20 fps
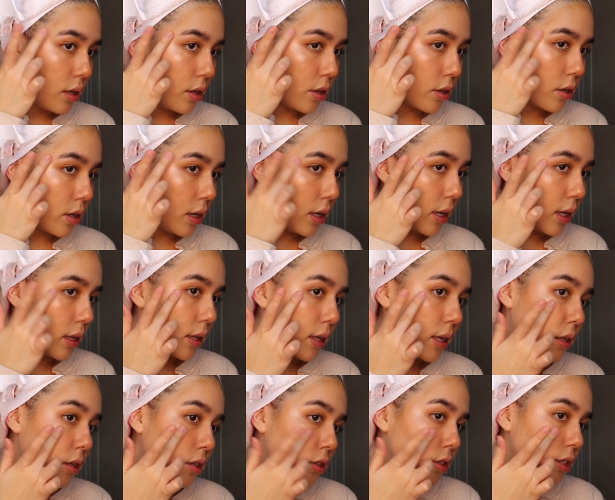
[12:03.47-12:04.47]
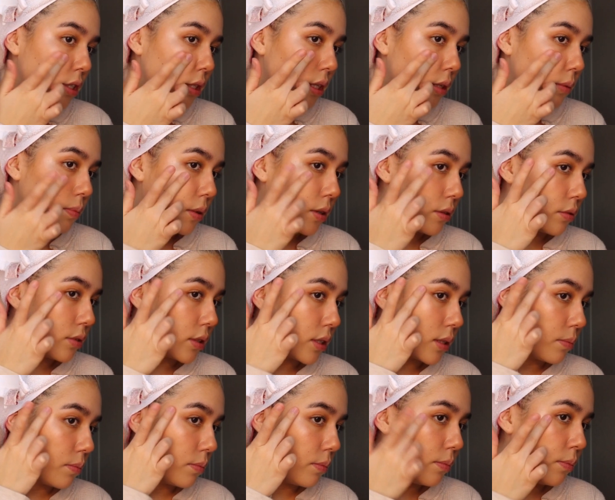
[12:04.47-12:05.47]
You're going to highlight your cheekbones
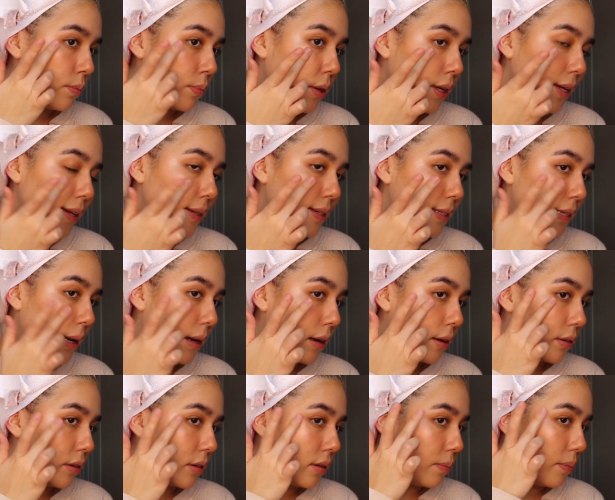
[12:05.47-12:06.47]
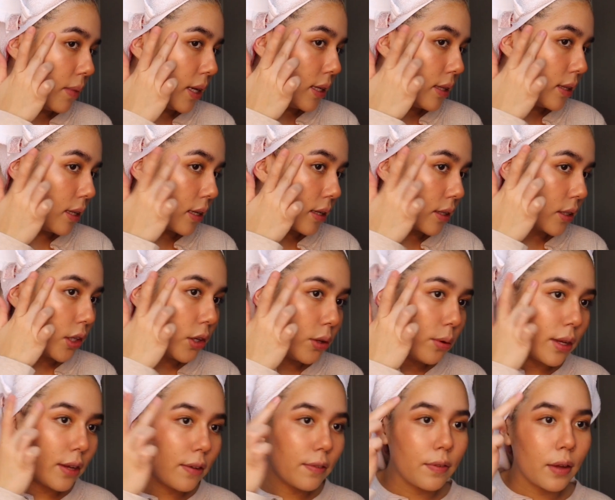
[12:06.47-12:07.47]
and bring it down, make that
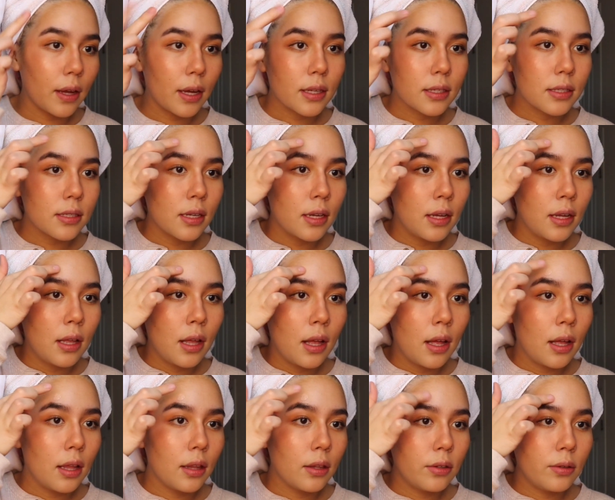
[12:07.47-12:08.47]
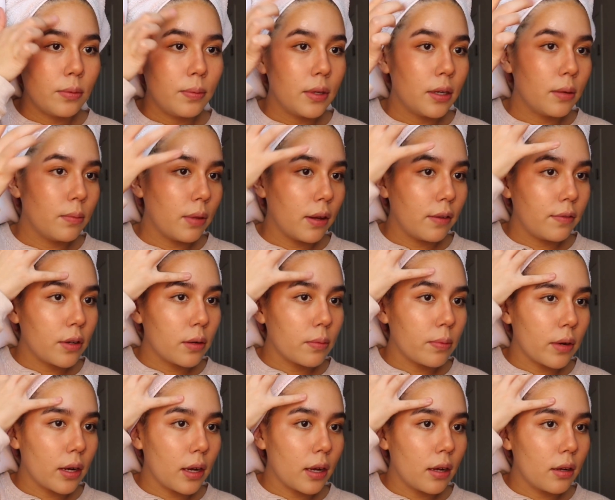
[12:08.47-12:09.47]
glowy effect a little bit above your
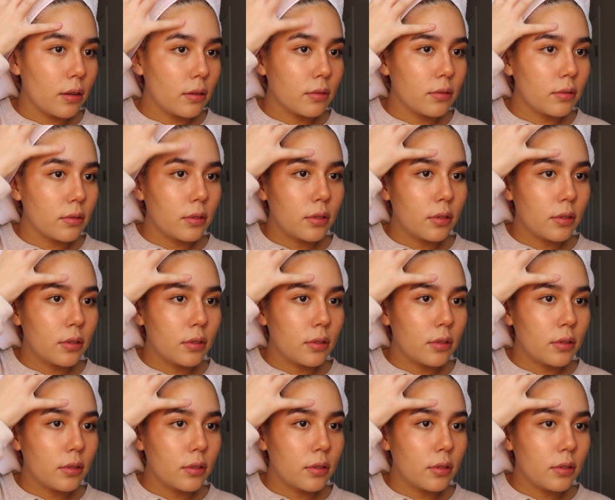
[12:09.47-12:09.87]
brow,